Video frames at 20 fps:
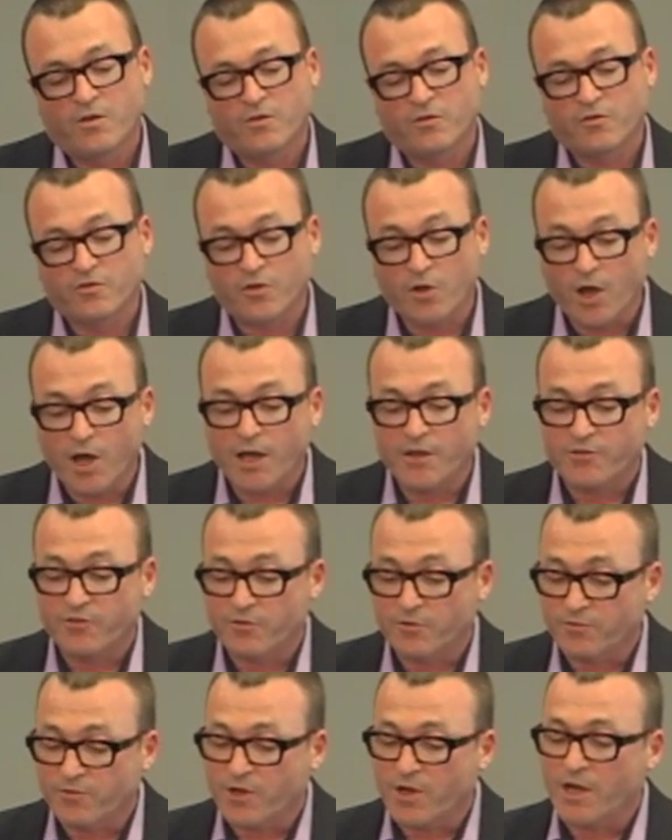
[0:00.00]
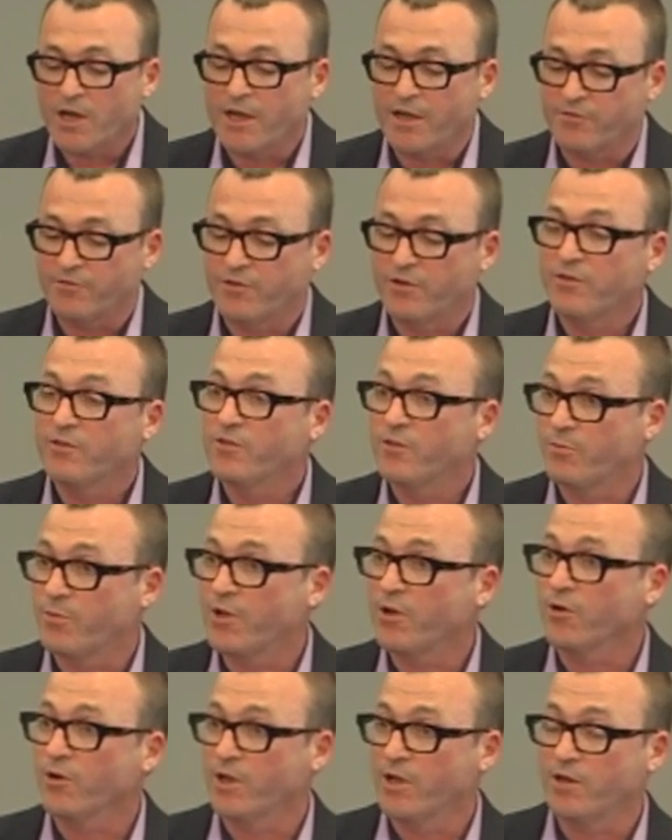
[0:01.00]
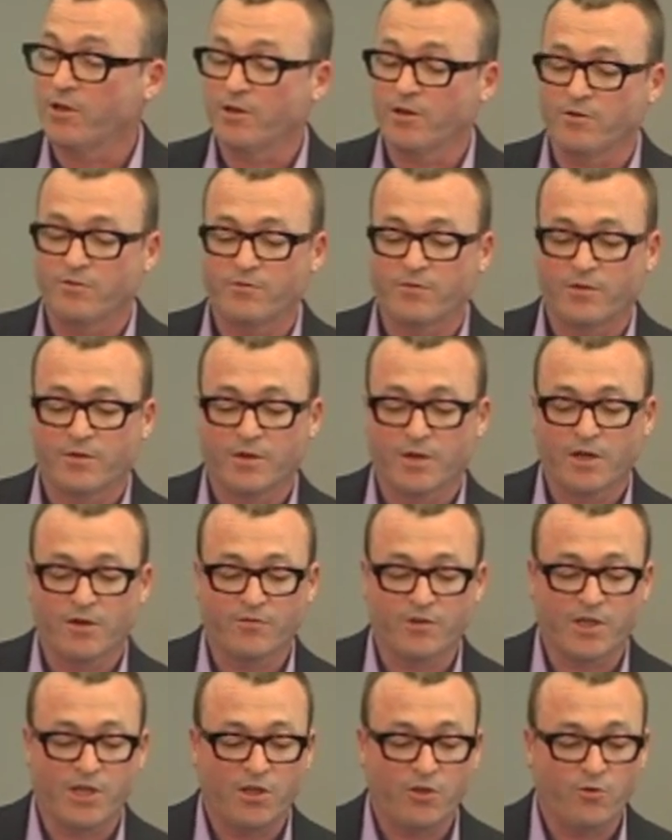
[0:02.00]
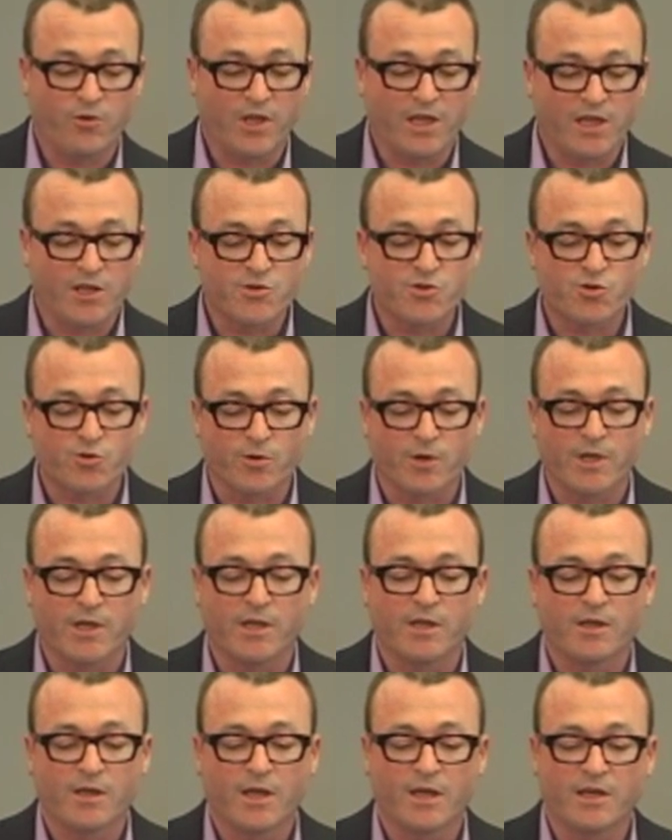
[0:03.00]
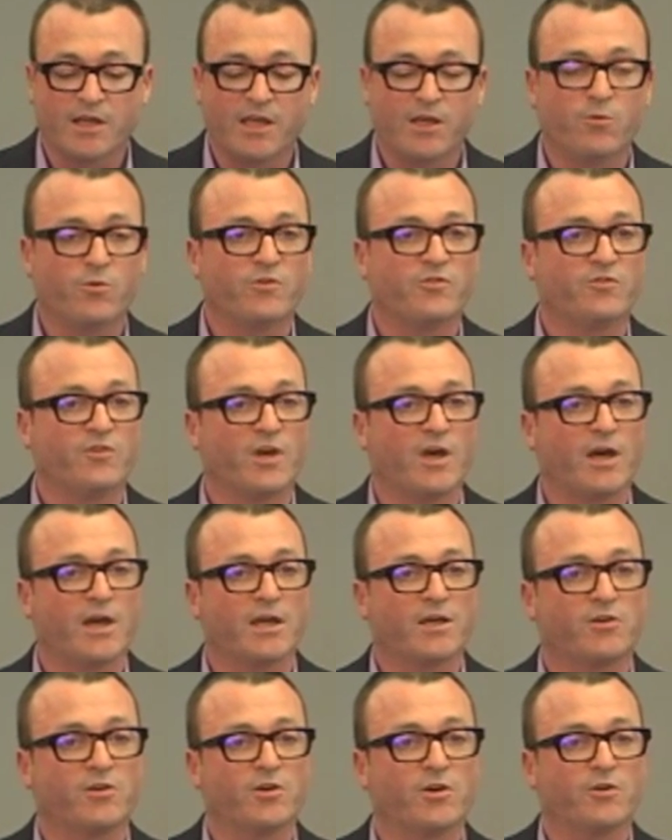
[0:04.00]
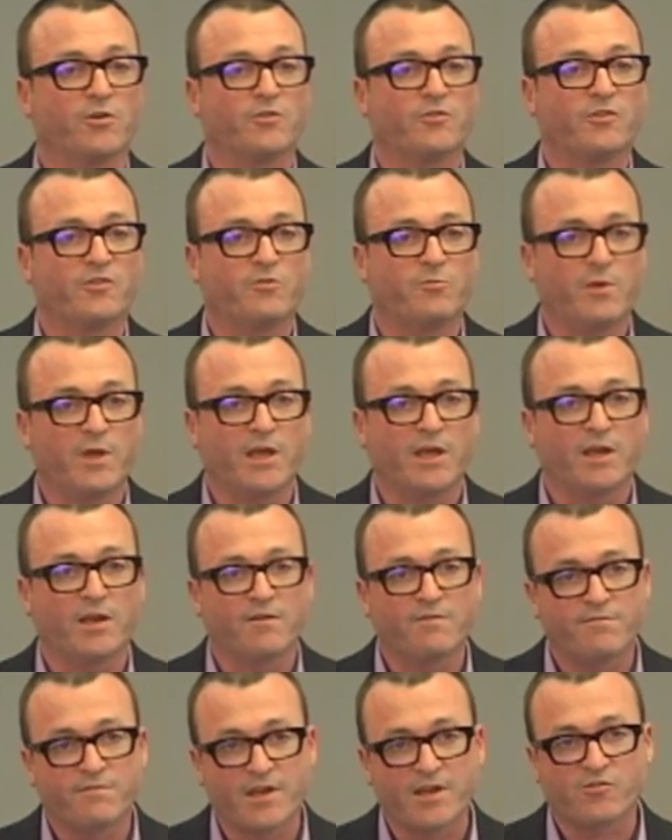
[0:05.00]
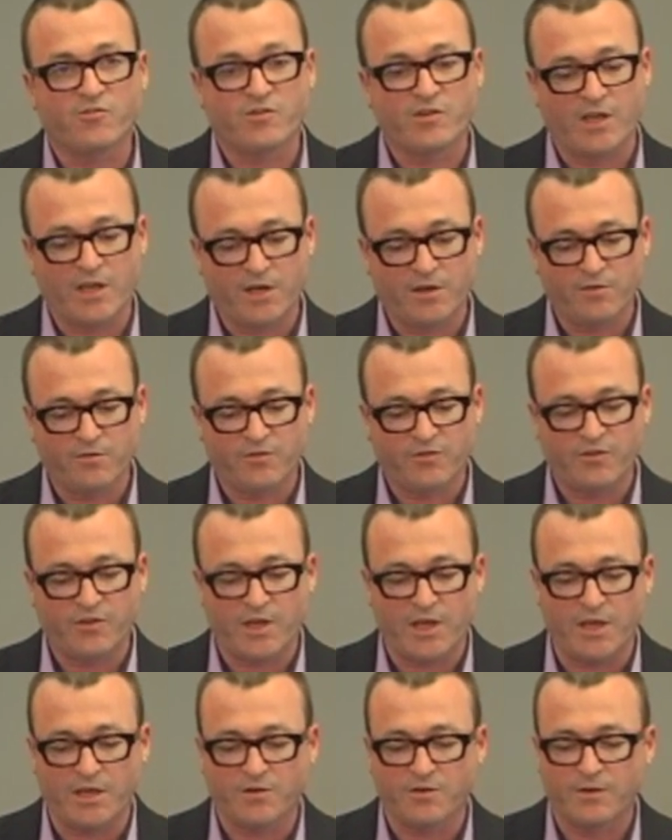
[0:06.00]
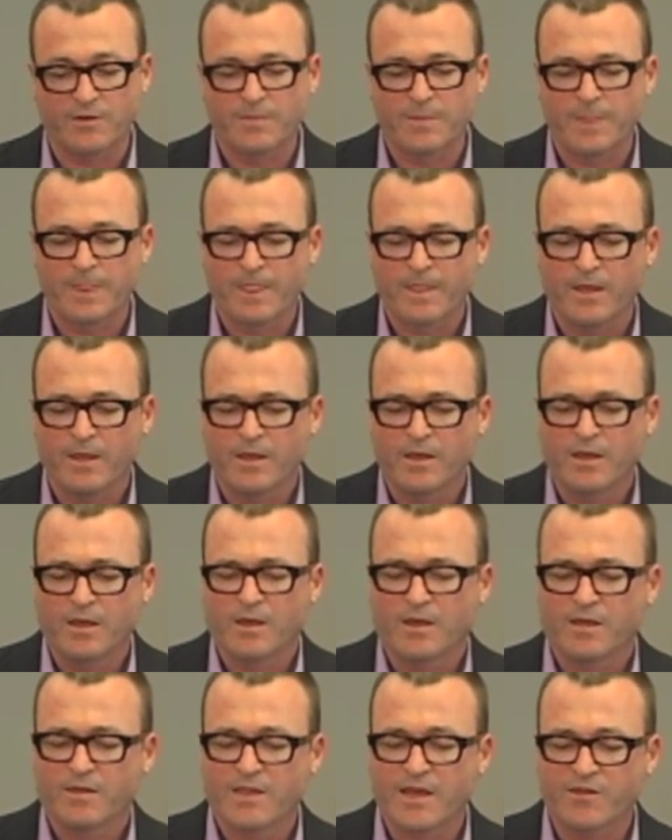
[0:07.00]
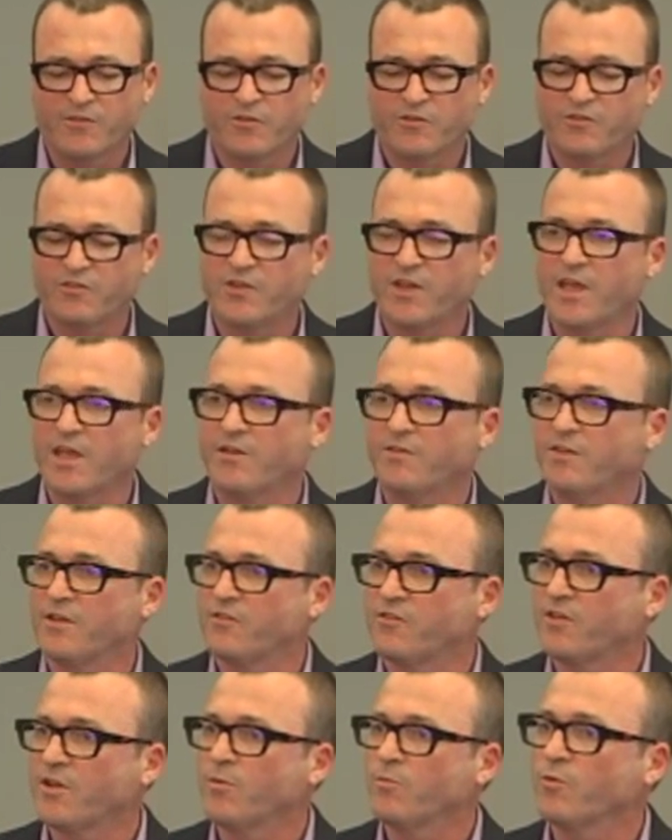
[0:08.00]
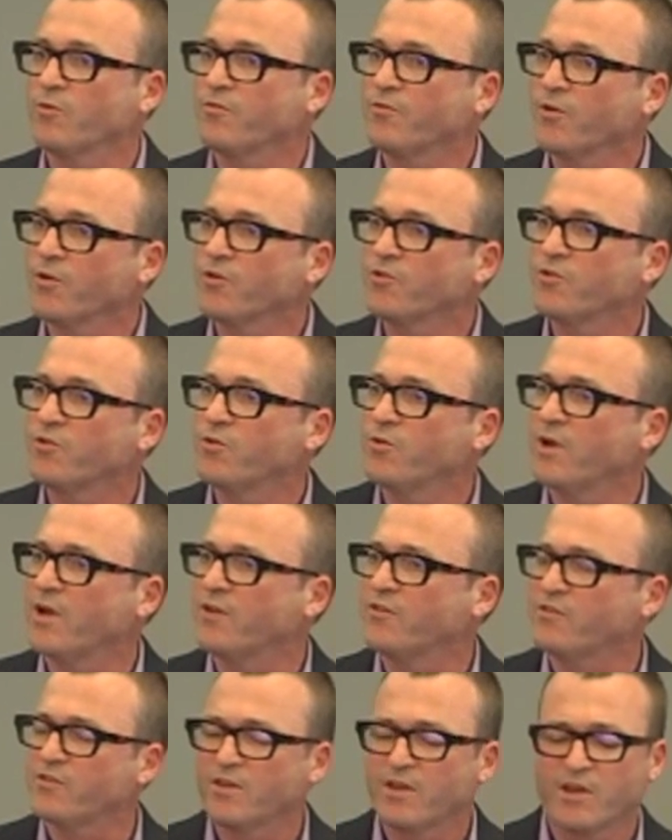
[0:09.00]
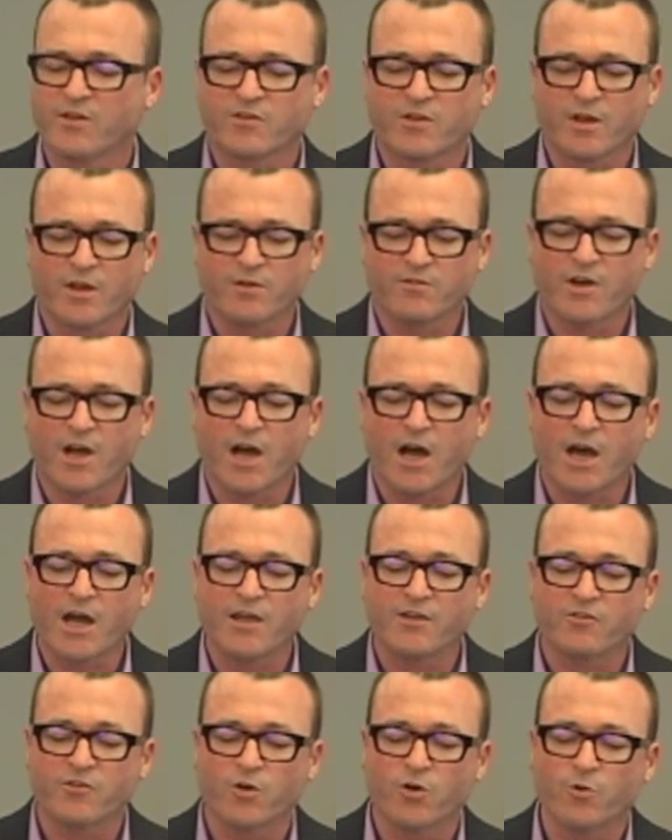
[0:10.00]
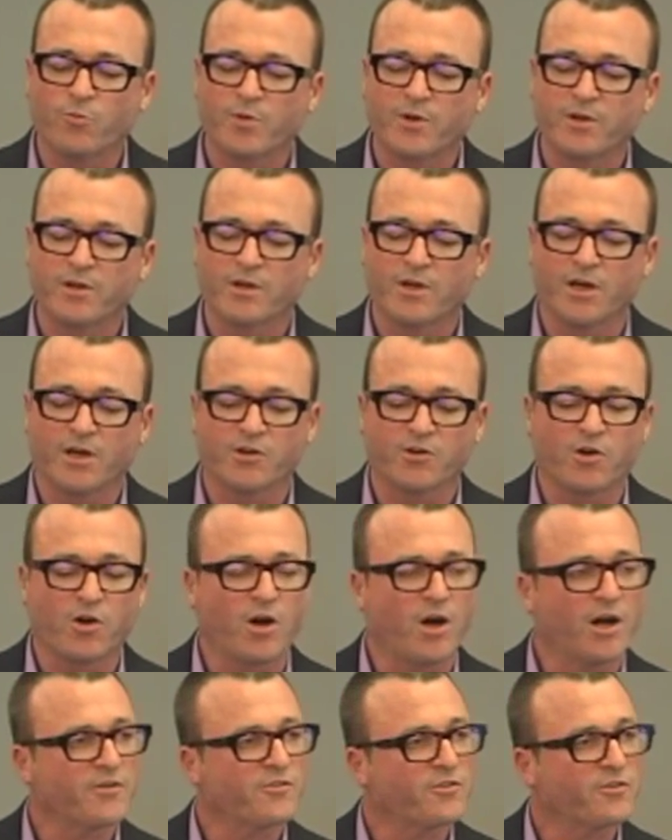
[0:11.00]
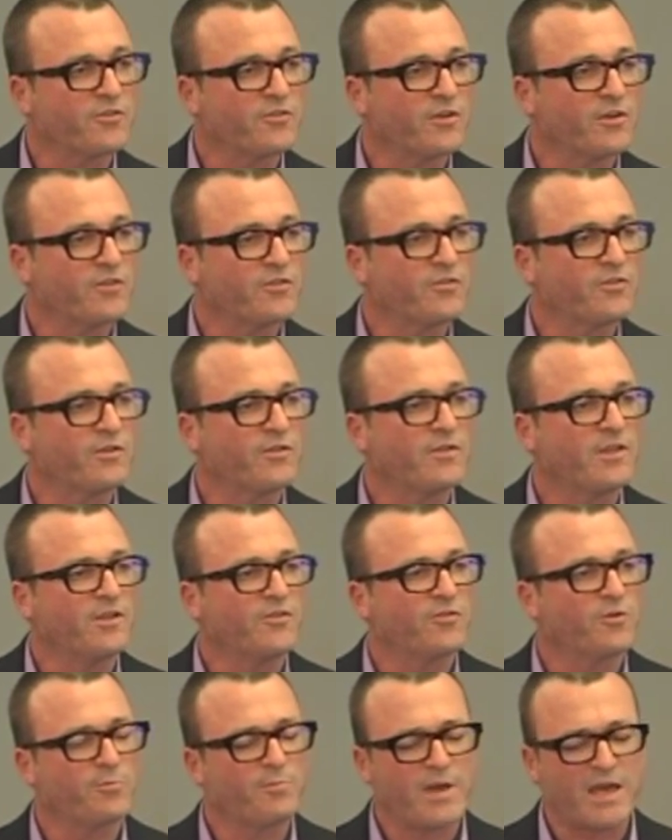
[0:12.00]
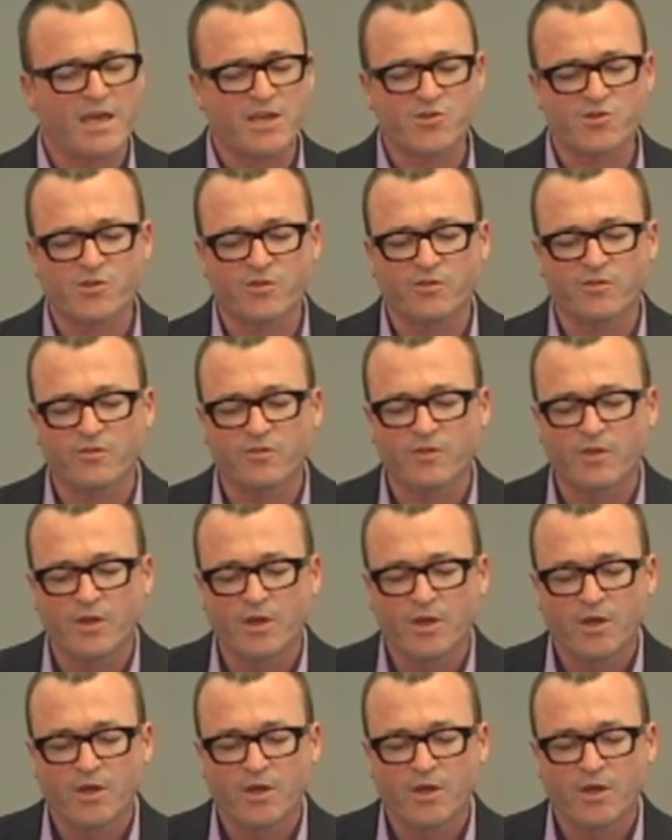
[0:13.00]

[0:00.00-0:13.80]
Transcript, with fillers: Scott survived the period of of acute injury, and he was diagnosed as being in a vegetative state. That's a state that some refer to as, as kind of eyes open unconsciousness. These are patients